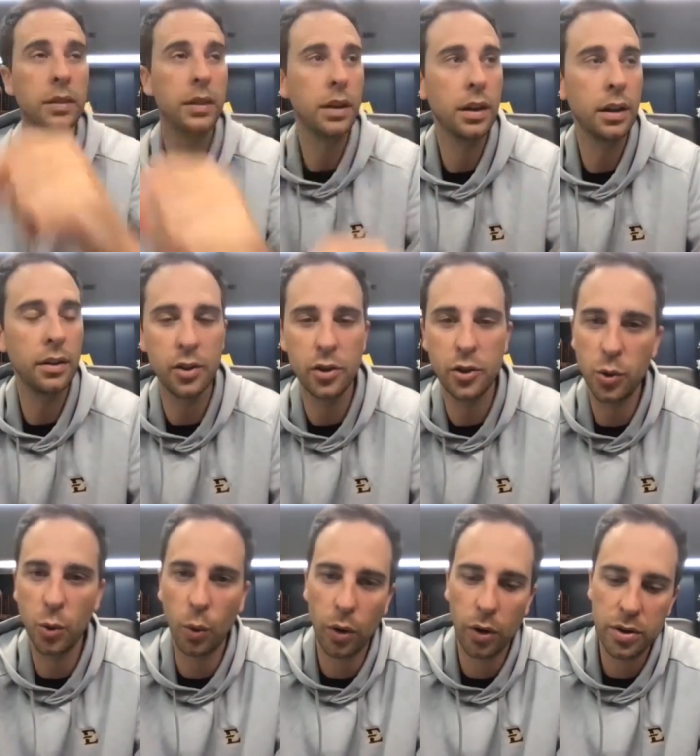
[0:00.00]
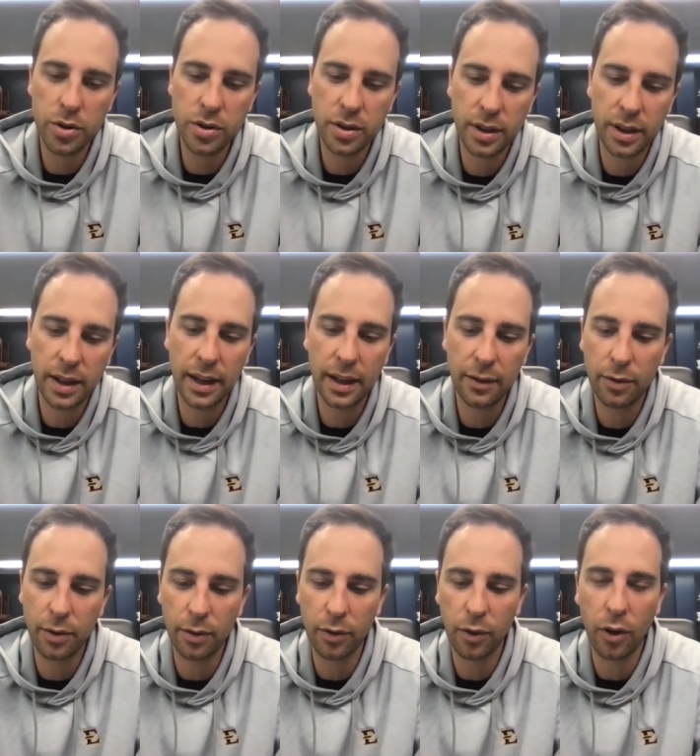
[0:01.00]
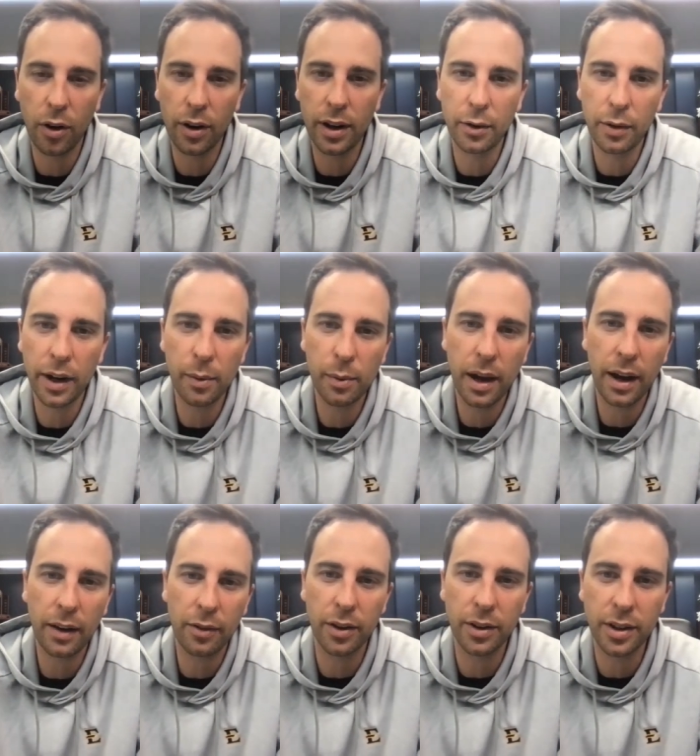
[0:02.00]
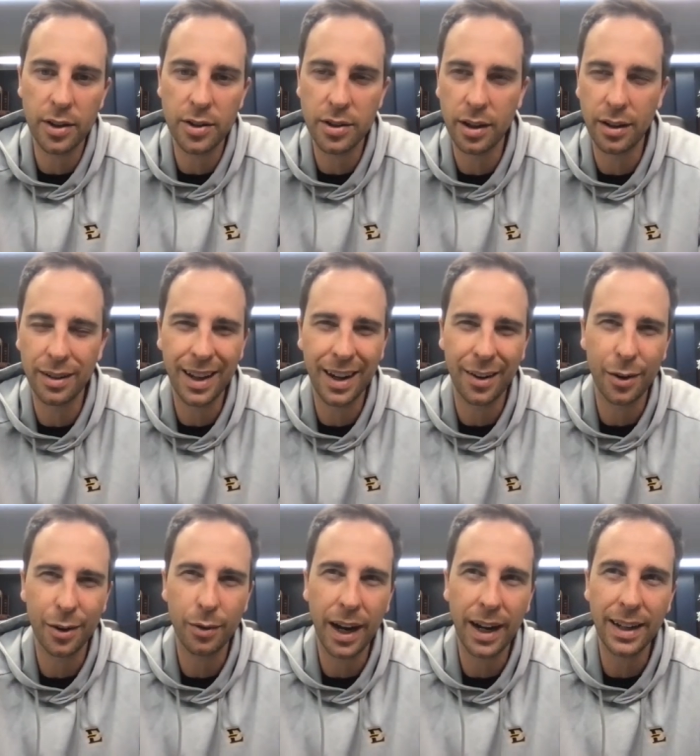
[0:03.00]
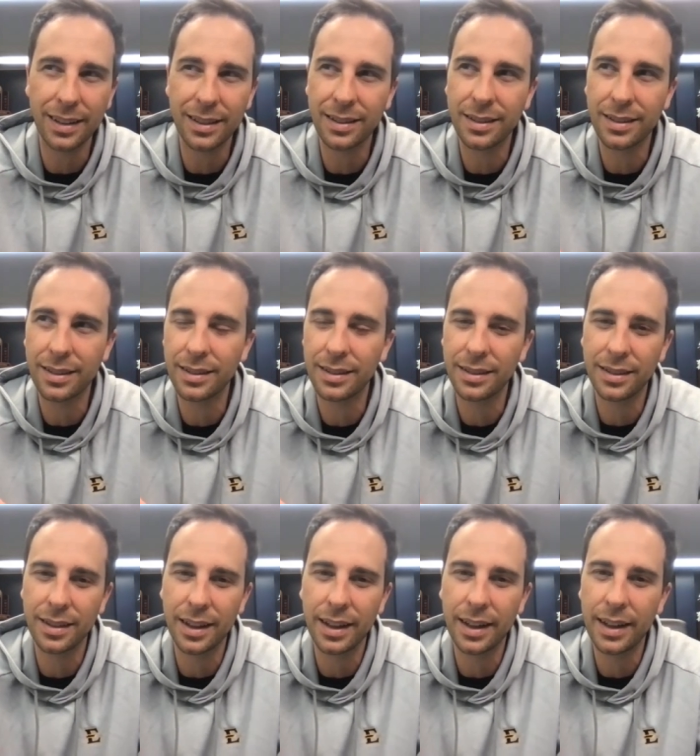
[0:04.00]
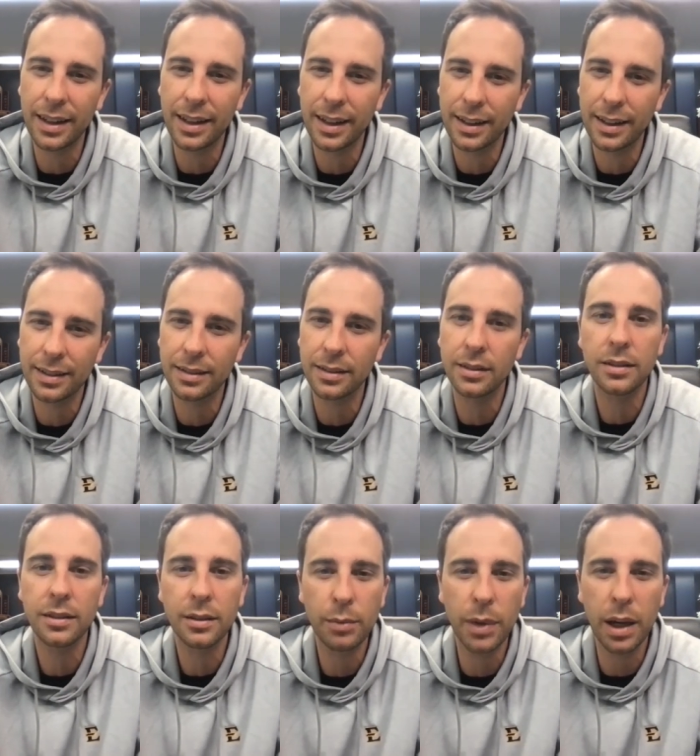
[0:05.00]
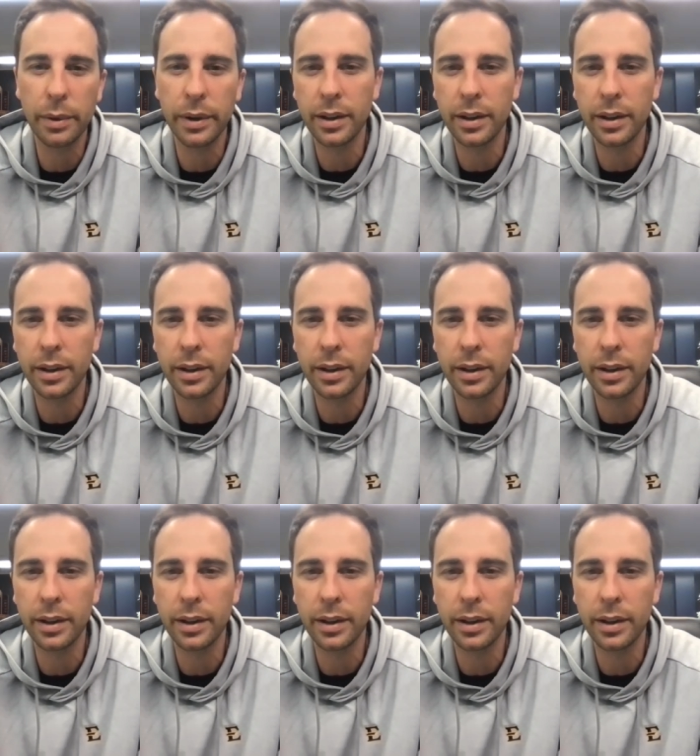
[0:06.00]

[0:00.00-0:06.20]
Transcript: uh, the George kid for Florida. He ran it back for a touchdown. I don't know, 96 maybe.